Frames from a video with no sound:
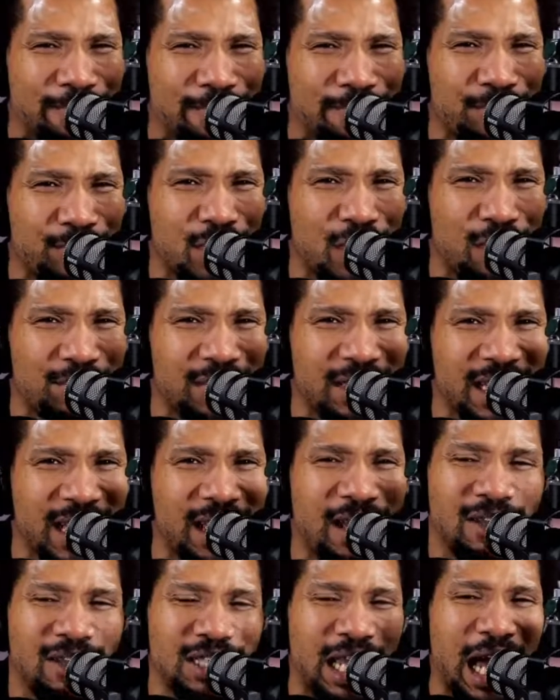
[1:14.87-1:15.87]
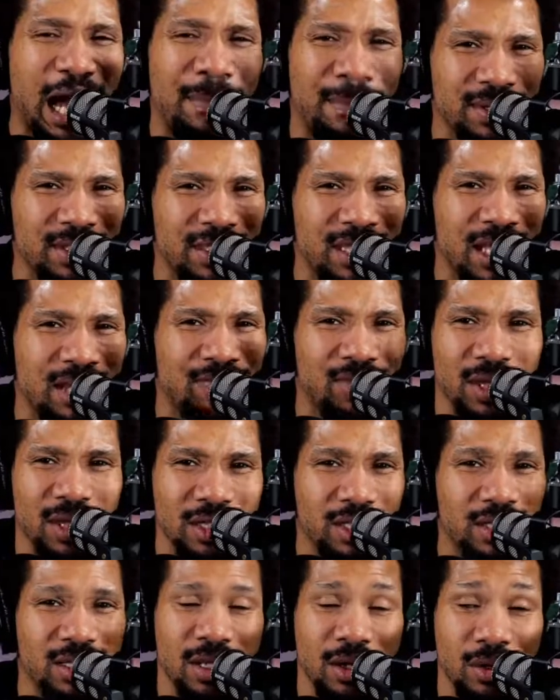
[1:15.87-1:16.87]
You know what I'm saying? So Apple
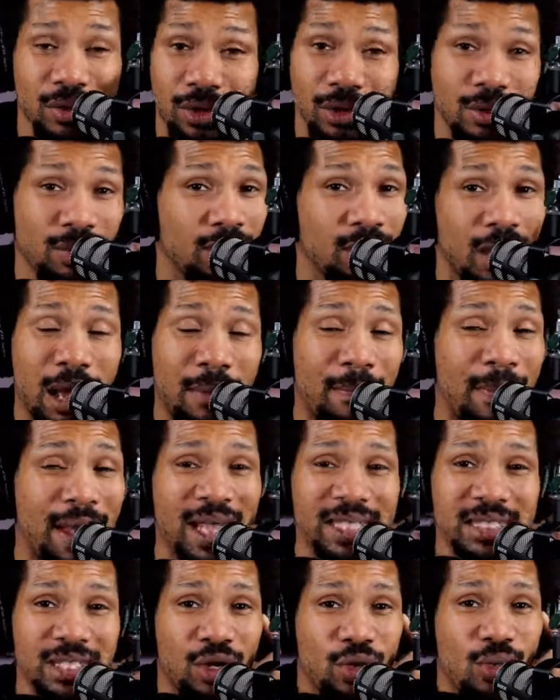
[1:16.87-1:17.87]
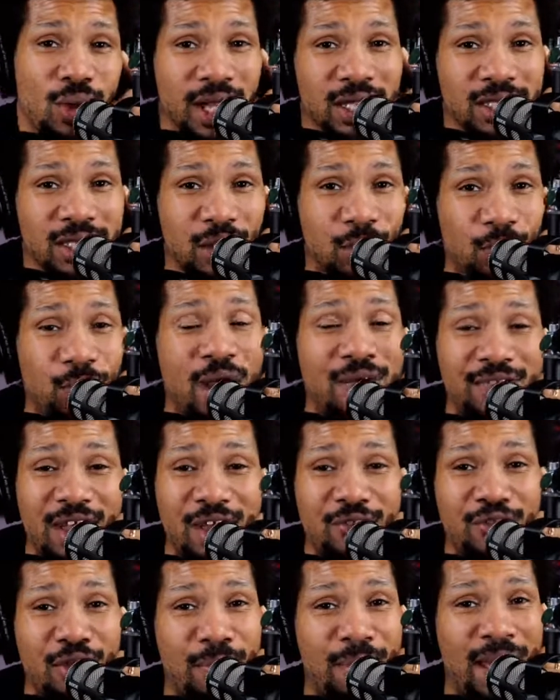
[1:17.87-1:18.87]
TV, salute you. Amazing quality, worth
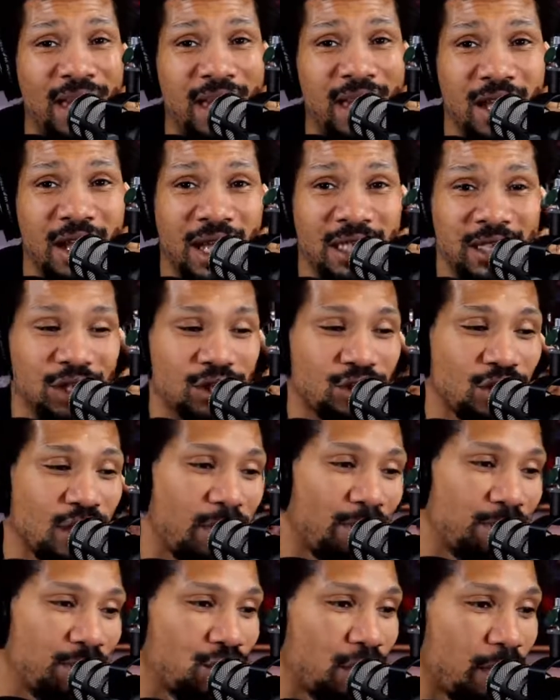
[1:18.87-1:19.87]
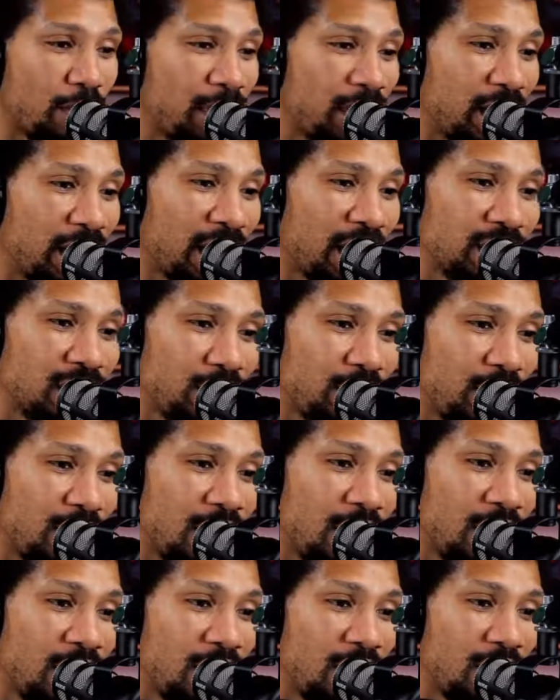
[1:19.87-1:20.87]
every penny, guys. They're dropping in there. So
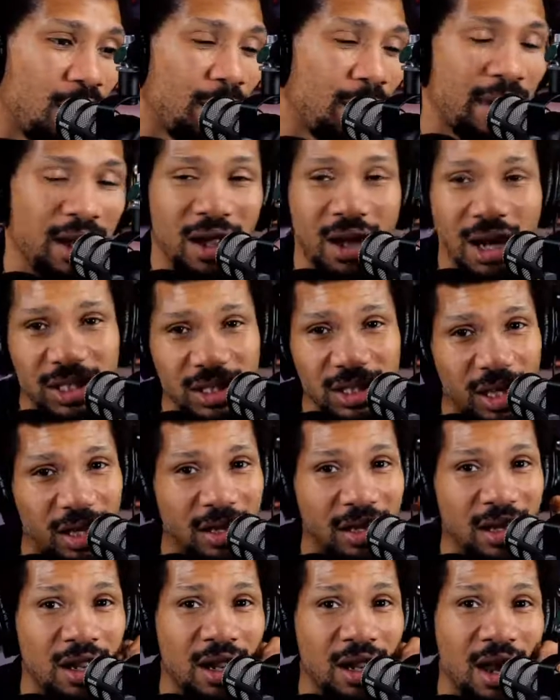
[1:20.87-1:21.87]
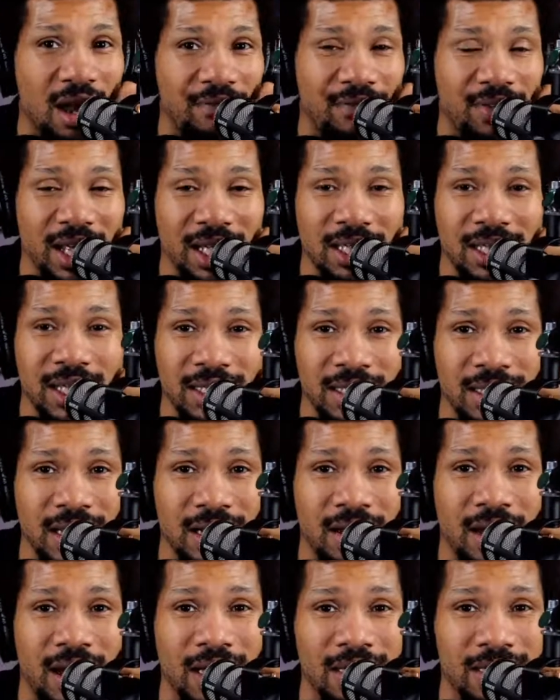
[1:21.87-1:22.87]
yeah, oh my gosh. And you can't forget
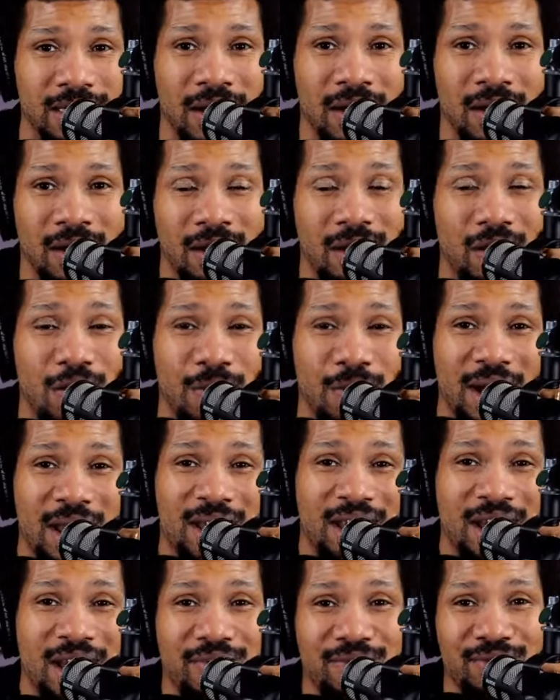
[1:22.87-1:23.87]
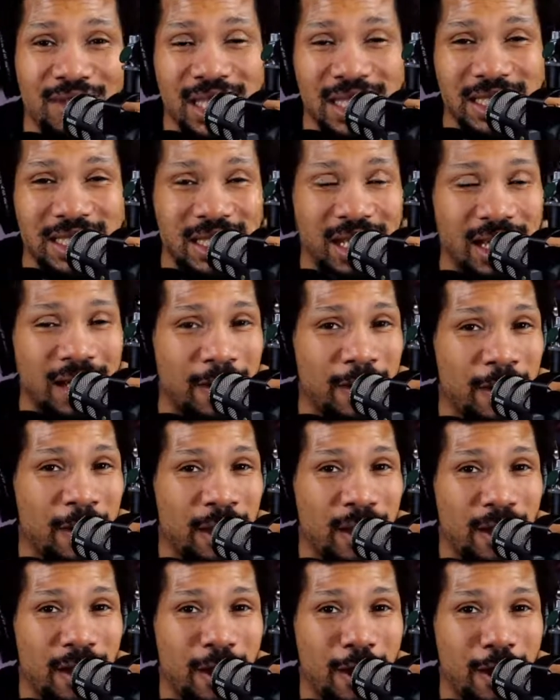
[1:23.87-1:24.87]
Disney, guys. Oh my life, Disney.
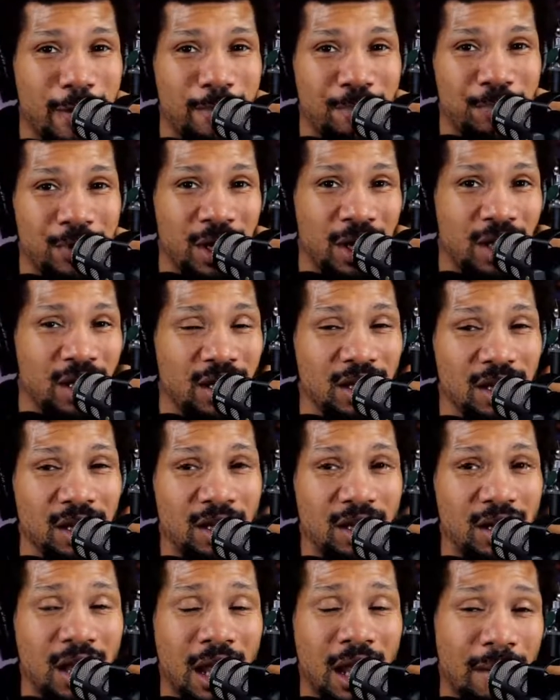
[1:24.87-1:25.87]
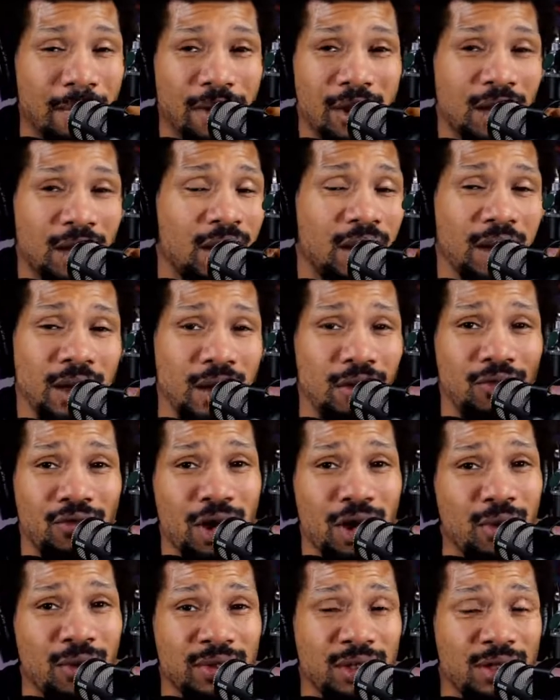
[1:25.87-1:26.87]
You can't go
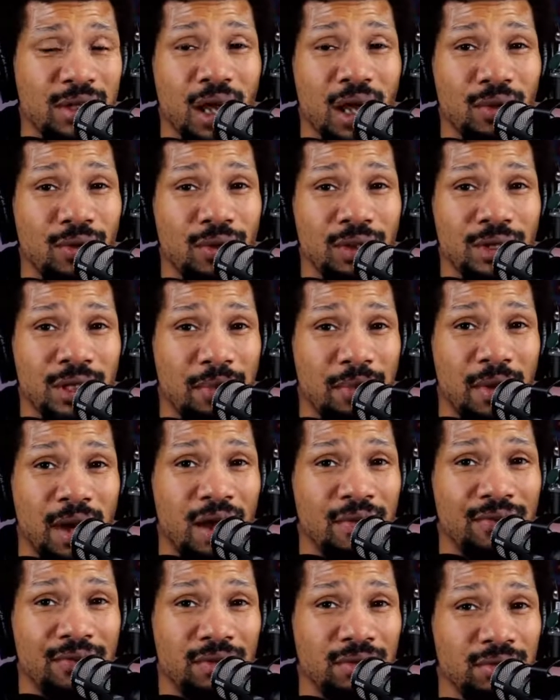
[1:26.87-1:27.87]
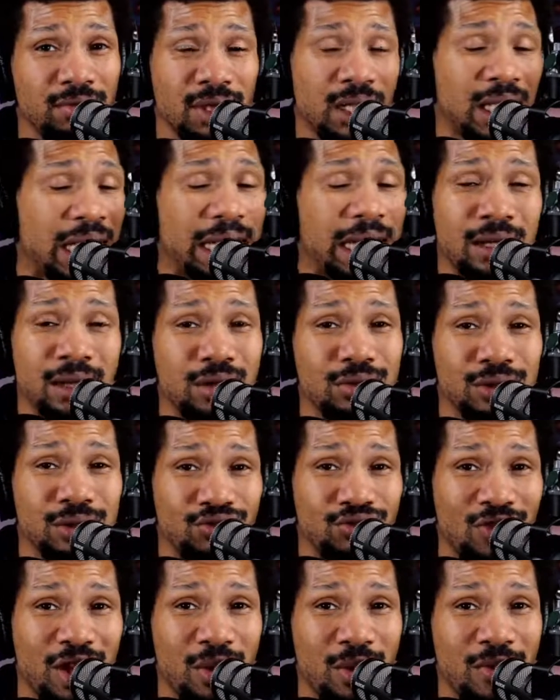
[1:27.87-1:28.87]
wrong with Star Wars and Marvel. You cannot go
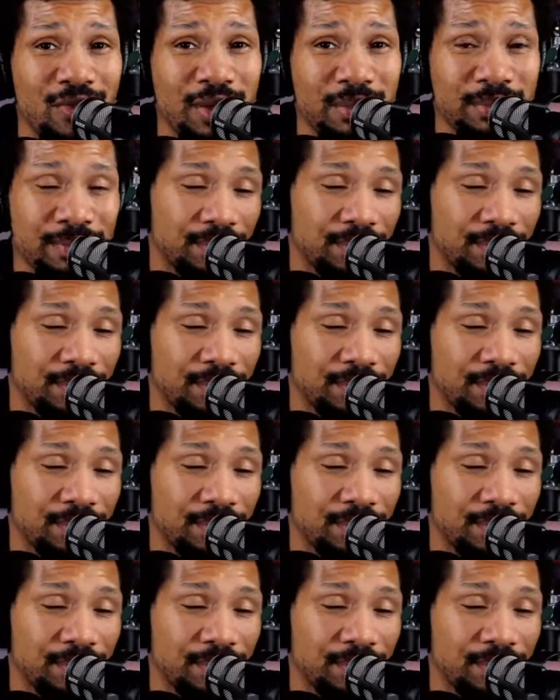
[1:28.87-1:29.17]
wrong with it.